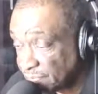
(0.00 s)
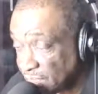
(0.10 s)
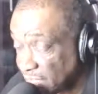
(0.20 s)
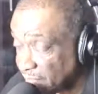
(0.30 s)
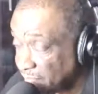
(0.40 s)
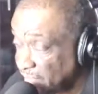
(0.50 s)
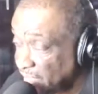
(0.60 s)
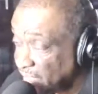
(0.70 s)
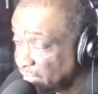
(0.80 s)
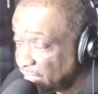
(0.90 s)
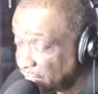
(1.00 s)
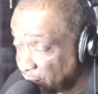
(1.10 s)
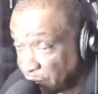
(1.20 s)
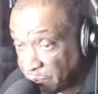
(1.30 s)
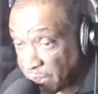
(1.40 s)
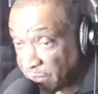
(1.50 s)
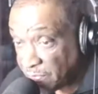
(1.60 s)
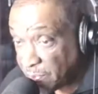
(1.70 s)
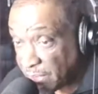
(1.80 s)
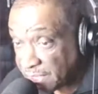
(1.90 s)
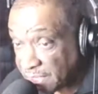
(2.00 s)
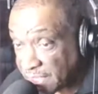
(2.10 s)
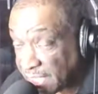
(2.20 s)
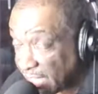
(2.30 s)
And if they would run her for president,